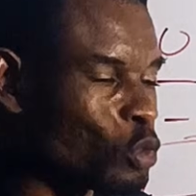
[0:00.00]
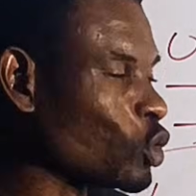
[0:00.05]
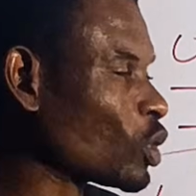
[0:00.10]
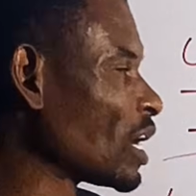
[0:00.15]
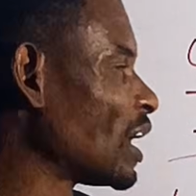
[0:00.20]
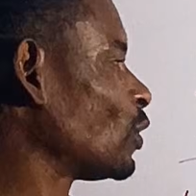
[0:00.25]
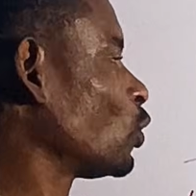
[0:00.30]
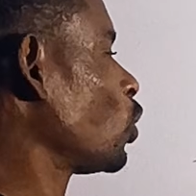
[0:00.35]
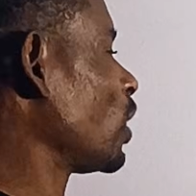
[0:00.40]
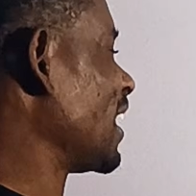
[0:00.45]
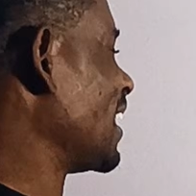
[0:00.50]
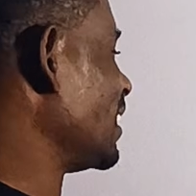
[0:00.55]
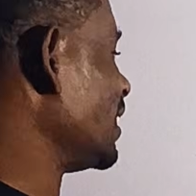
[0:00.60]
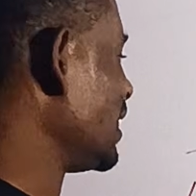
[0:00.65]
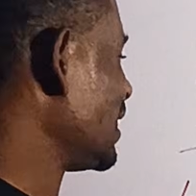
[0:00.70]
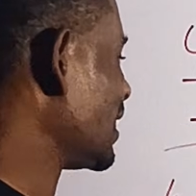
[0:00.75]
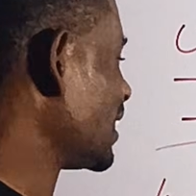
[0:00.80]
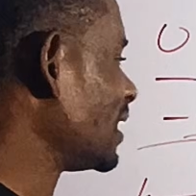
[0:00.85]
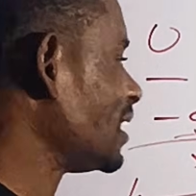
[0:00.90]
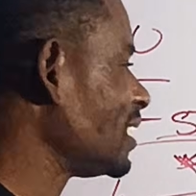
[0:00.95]
You cannot
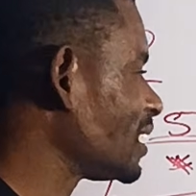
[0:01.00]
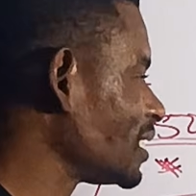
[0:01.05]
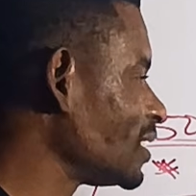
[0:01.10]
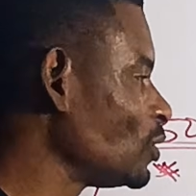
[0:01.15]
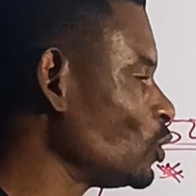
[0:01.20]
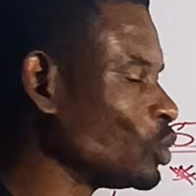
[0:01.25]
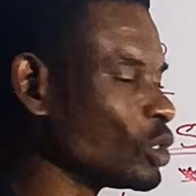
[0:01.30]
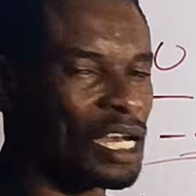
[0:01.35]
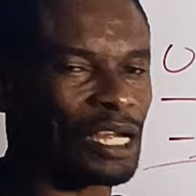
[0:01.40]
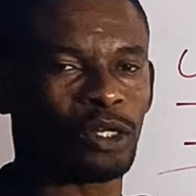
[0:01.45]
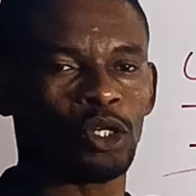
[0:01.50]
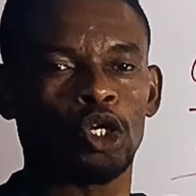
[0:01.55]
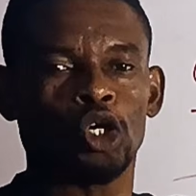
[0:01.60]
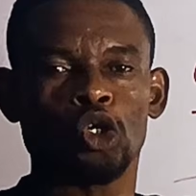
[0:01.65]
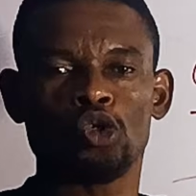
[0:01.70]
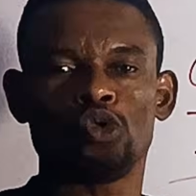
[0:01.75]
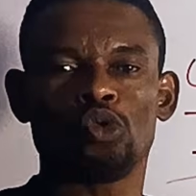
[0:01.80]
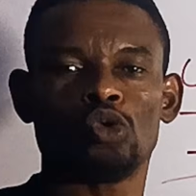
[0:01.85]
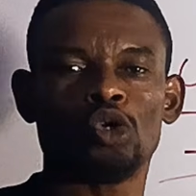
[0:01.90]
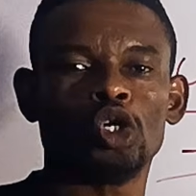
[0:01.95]
edit anything.
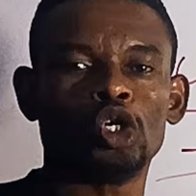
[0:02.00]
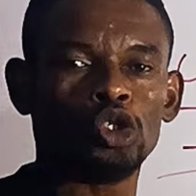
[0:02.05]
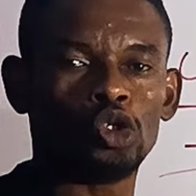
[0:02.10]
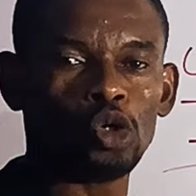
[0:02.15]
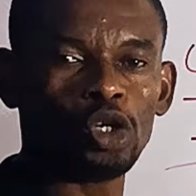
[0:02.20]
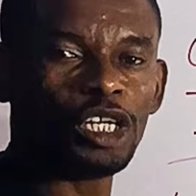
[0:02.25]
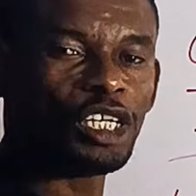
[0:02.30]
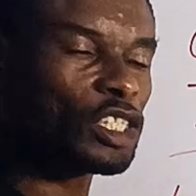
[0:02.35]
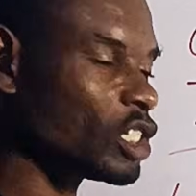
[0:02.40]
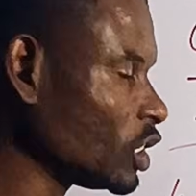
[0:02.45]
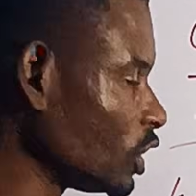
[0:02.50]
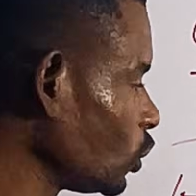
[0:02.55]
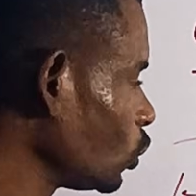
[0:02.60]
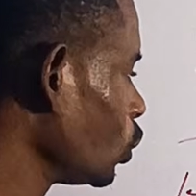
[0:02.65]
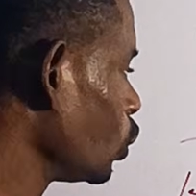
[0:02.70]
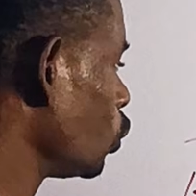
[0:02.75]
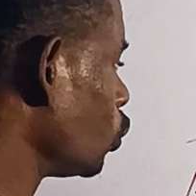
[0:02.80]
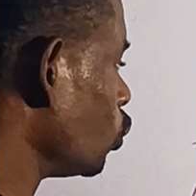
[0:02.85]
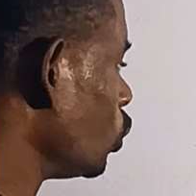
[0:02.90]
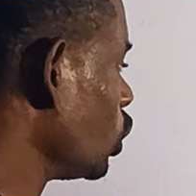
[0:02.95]
The only thing
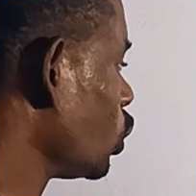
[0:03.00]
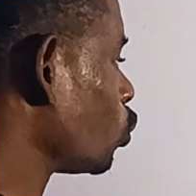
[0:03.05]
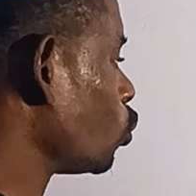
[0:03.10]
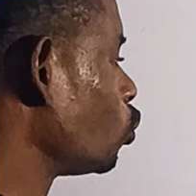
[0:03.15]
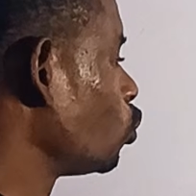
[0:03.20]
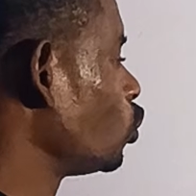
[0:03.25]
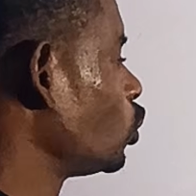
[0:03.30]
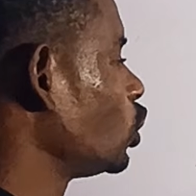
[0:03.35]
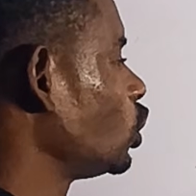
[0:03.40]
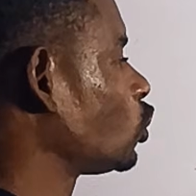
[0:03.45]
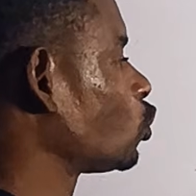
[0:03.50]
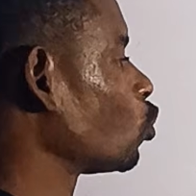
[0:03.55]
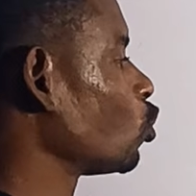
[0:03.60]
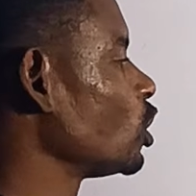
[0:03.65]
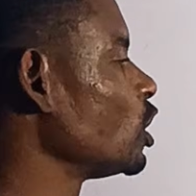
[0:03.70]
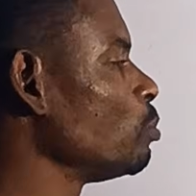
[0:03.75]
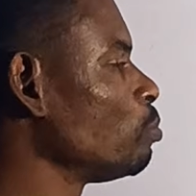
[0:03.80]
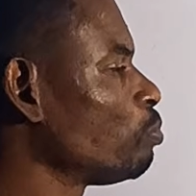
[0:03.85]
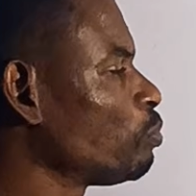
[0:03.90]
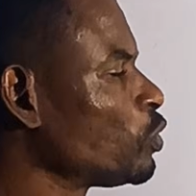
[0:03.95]
you need to do is to
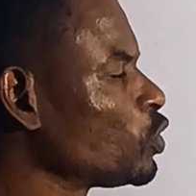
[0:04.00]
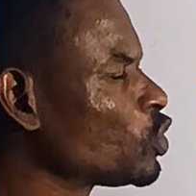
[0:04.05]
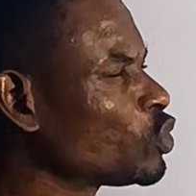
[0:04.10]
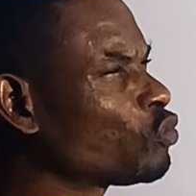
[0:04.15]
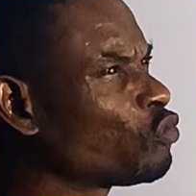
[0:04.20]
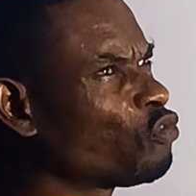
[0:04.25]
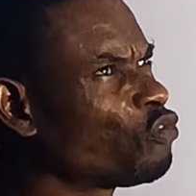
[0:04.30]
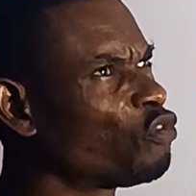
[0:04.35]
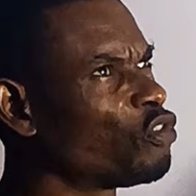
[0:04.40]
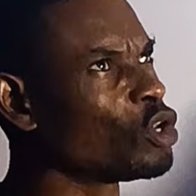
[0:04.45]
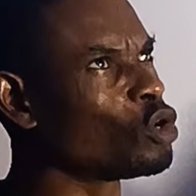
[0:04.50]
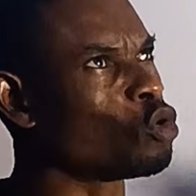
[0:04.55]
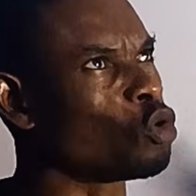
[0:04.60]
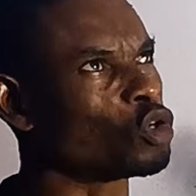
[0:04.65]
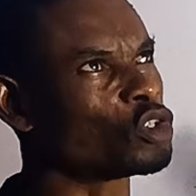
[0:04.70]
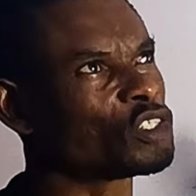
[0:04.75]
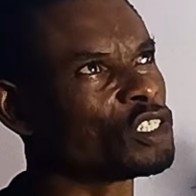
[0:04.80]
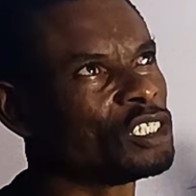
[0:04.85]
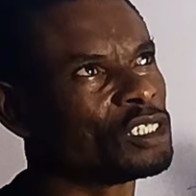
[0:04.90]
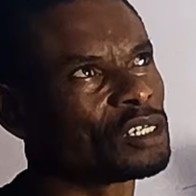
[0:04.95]
impute
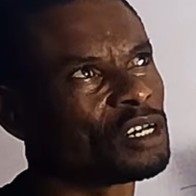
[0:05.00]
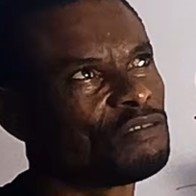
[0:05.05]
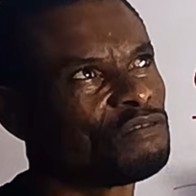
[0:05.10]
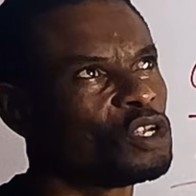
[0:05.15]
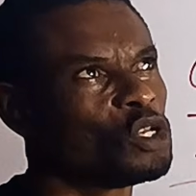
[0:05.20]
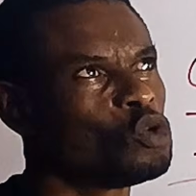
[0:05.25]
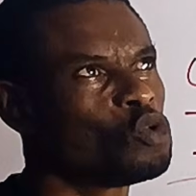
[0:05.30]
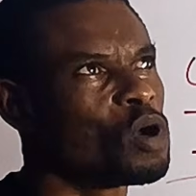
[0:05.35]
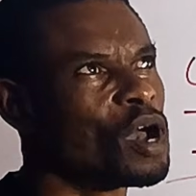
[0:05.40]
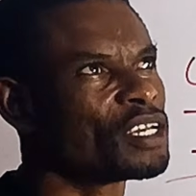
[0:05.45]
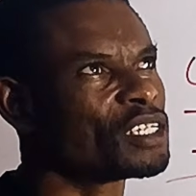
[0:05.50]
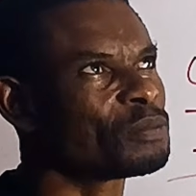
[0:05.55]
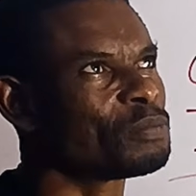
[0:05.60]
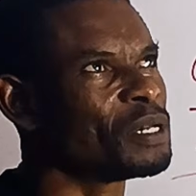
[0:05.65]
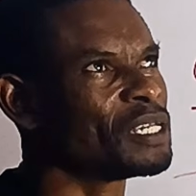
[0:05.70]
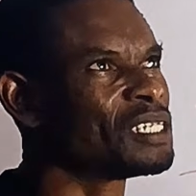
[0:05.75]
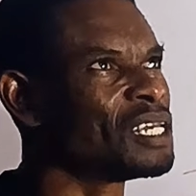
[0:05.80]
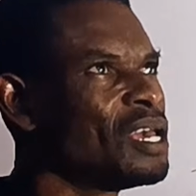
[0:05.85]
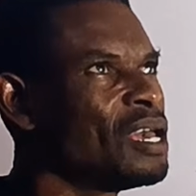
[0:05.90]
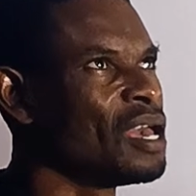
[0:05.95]
figures in revenue
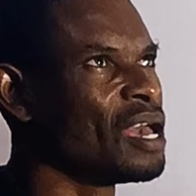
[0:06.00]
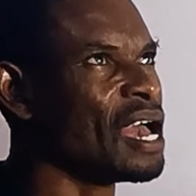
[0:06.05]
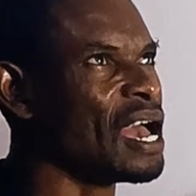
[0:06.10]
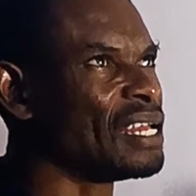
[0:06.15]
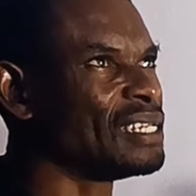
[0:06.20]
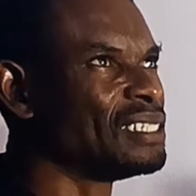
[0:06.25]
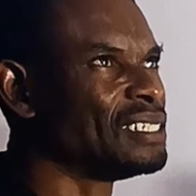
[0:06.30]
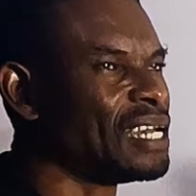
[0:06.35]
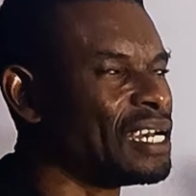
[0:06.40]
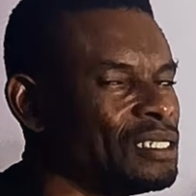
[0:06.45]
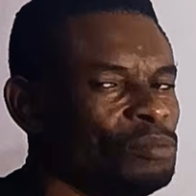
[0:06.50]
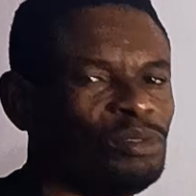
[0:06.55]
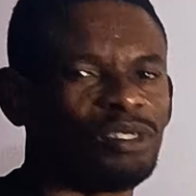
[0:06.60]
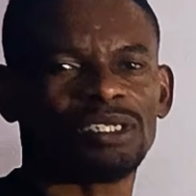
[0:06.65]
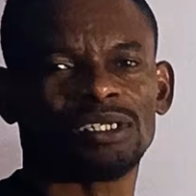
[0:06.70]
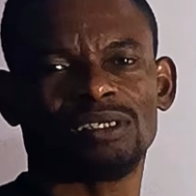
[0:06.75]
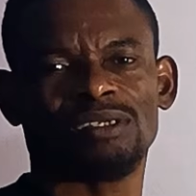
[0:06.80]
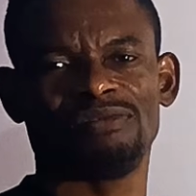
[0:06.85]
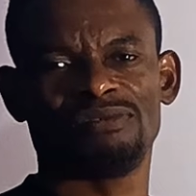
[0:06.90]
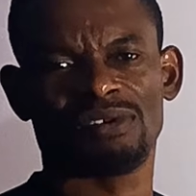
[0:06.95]
aspect and the
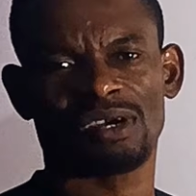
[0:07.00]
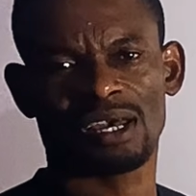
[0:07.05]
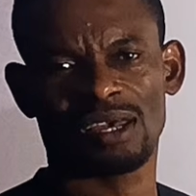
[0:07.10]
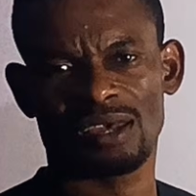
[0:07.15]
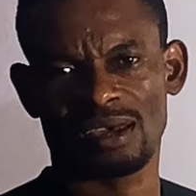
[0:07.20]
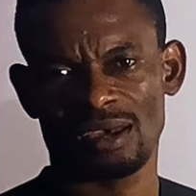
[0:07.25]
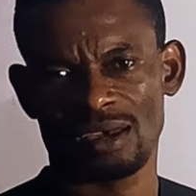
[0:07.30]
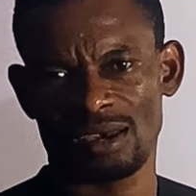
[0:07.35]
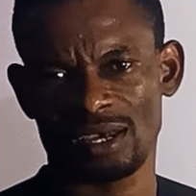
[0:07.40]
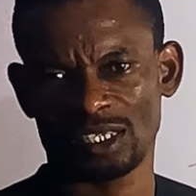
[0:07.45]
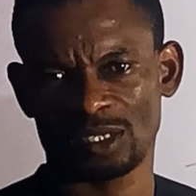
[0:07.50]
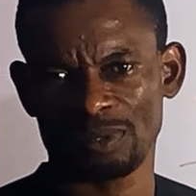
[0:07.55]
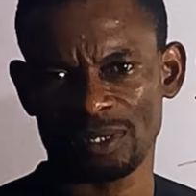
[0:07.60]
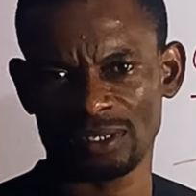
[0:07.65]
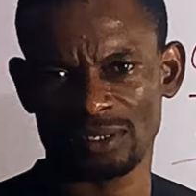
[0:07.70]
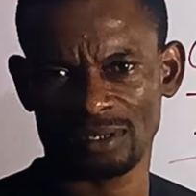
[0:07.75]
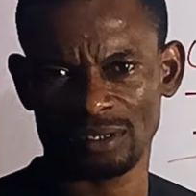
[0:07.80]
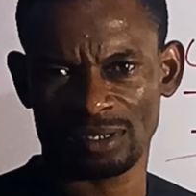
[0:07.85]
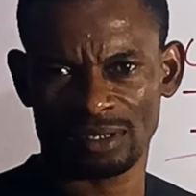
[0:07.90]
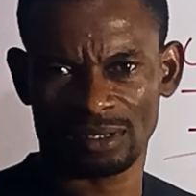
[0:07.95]
administrative
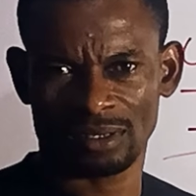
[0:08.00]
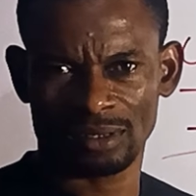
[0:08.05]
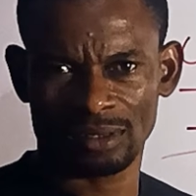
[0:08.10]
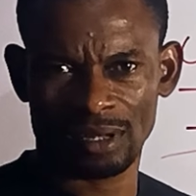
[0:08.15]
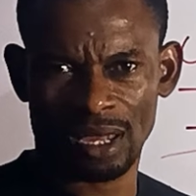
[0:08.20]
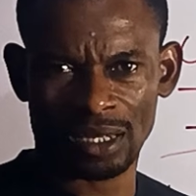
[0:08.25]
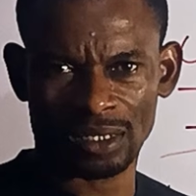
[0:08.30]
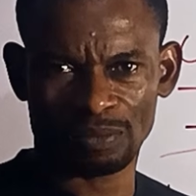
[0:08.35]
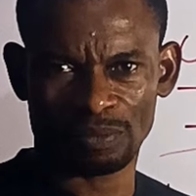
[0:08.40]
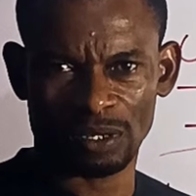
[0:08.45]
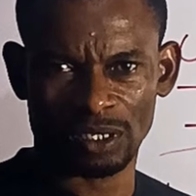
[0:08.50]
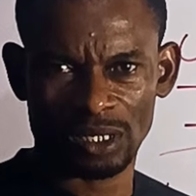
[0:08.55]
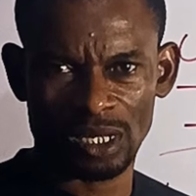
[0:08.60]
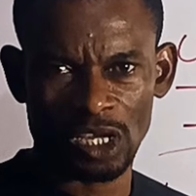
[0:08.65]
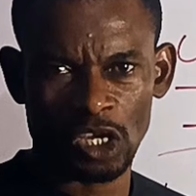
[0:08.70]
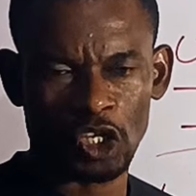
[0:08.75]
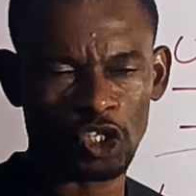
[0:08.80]
expenses aspect.